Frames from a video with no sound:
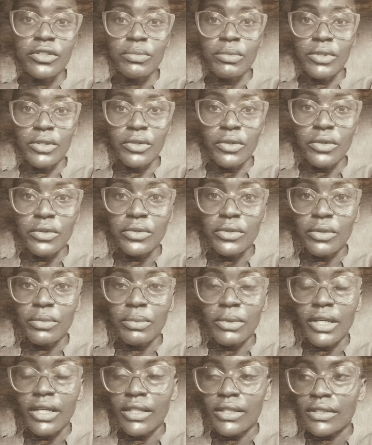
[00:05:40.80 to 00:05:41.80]
When I tell you
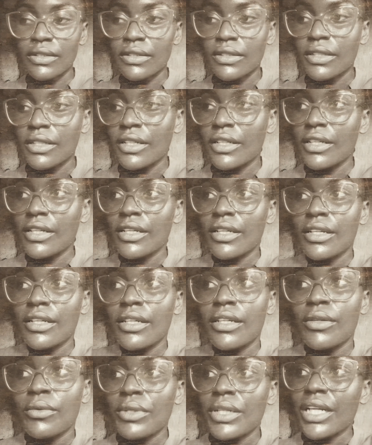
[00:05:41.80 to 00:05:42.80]
that Ibadan is not for
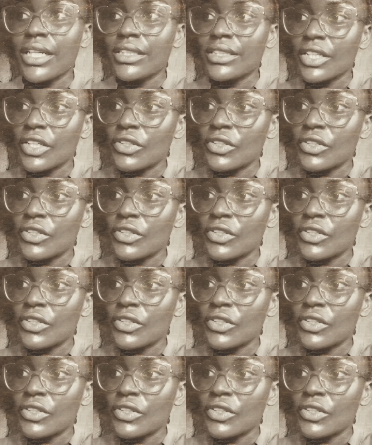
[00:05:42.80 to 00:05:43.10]
me,